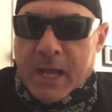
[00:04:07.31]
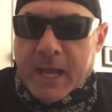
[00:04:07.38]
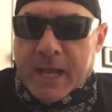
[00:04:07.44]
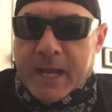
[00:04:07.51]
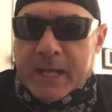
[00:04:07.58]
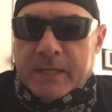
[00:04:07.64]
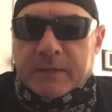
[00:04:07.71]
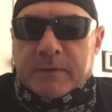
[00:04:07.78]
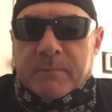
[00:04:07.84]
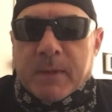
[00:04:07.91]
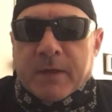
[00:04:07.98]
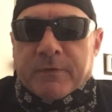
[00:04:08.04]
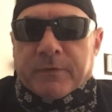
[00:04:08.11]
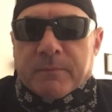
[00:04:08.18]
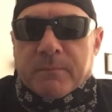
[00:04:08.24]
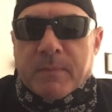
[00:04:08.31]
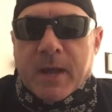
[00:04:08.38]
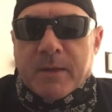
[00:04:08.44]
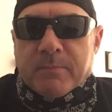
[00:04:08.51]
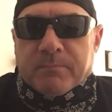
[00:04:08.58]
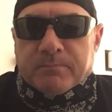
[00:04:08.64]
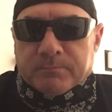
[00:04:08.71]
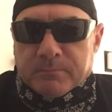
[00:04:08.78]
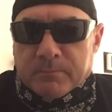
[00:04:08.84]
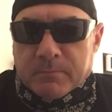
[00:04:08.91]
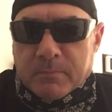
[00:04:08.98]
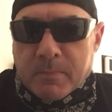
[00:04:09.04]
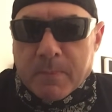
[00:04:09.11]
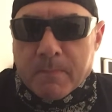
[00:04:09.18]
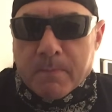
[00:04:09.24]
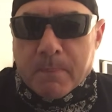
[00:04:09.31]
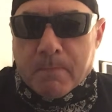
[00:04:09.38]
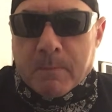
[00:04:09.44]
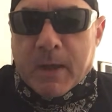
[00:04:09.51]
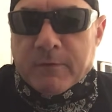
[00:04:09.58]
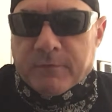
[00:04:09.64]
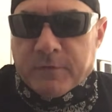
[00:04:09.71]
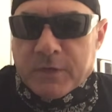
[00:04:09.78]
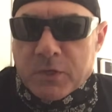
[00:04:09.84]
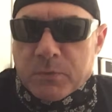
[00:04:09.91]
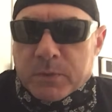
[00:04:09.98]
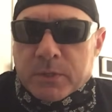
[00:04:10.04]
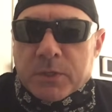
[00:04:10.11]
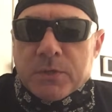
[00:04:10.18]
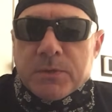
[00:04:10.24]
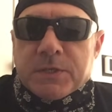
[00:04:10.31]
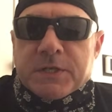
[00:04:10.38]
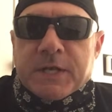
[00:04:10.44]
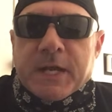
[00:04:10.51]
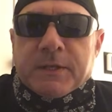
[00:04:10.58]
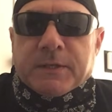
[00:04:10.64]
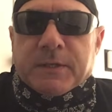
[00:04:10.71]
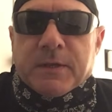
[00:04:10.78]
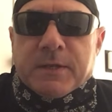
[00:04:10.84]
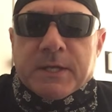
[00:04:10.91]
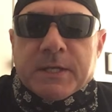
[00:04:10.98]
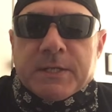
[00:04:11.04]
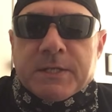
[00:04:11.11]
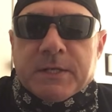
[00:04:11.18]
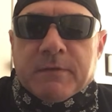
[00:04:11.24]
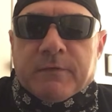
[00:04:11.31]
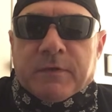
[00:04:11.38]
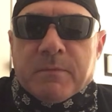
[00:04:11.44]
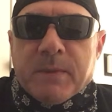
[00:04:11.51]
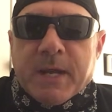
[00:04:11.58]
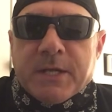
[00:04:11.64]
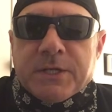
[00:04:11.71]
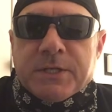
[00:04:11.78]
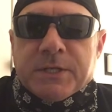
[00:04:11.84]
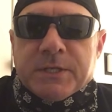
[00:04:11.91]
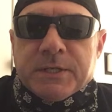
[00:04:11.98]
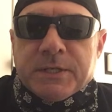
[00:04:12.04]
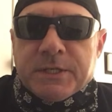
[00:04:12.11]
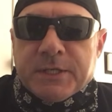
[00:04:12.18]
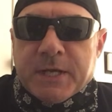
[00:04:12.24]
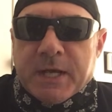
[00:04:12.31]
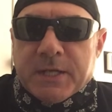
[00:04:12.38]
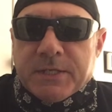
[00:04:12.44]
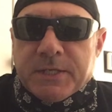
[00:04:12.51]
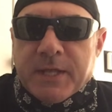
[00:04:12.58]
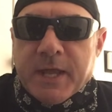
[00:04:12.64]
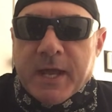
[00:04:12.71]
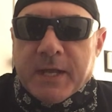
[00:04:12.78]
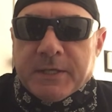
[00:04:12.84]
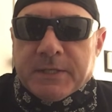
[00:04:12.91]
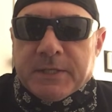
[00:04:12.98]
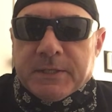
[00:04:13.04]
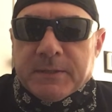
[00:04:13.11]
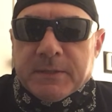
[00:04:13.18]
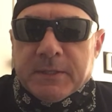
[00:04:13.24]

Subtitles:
And my viewer who sent this information says that